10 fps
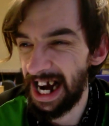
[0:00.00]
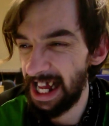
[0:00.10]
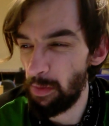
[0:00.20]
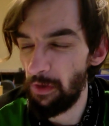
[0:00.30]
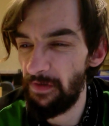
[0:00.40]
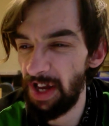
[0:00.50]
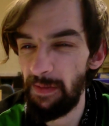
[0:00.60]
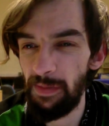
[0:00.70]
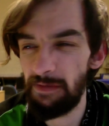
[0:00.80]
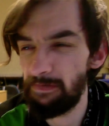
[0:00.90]

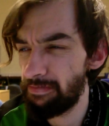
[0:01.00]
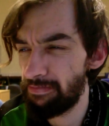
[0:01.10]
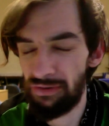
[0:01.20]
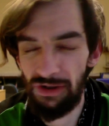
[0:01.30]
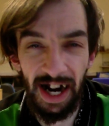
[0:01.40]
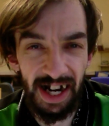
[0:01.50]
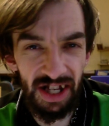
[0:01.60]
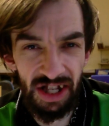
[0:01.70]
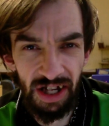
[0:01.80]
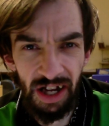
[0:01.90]
animal-themed
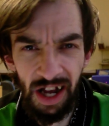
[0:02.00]
pranks.